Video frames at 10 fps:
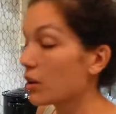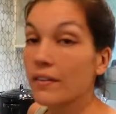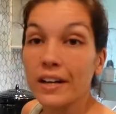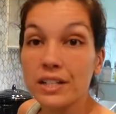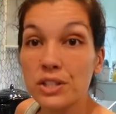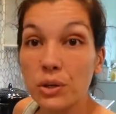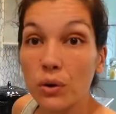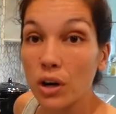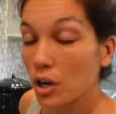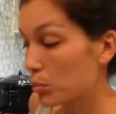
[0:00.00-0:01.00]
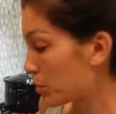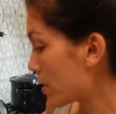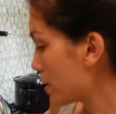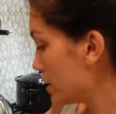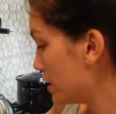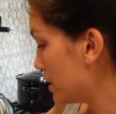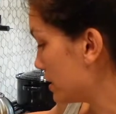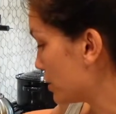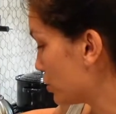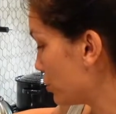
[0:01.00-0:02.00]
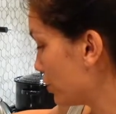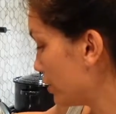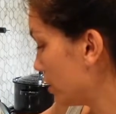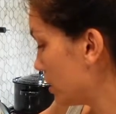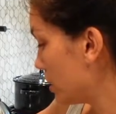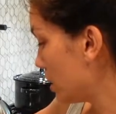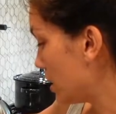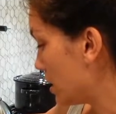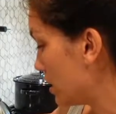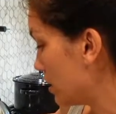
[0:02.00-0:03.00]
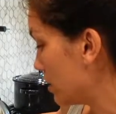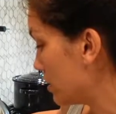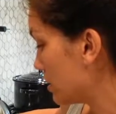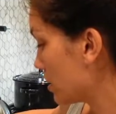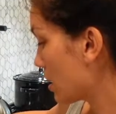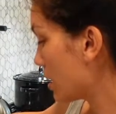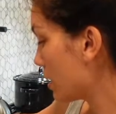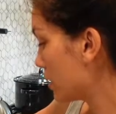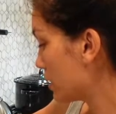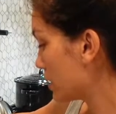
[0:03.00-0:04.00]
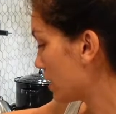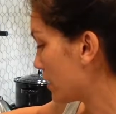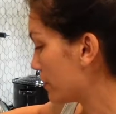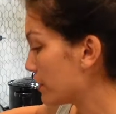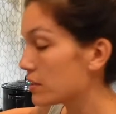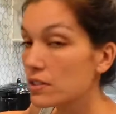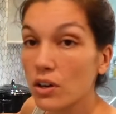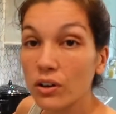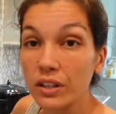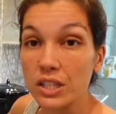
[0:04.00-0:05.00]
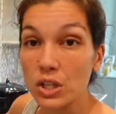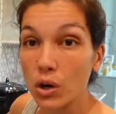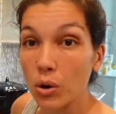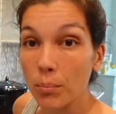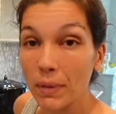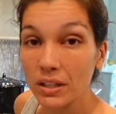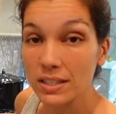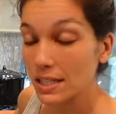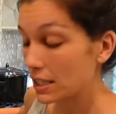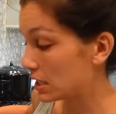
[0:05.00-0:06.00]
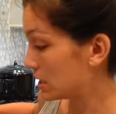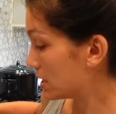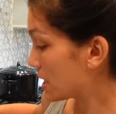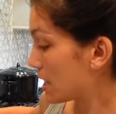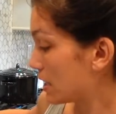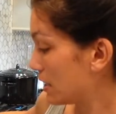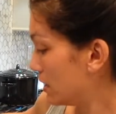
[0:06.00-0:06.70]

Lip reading: right, so our brine is good and hot and the salt is all melted inside.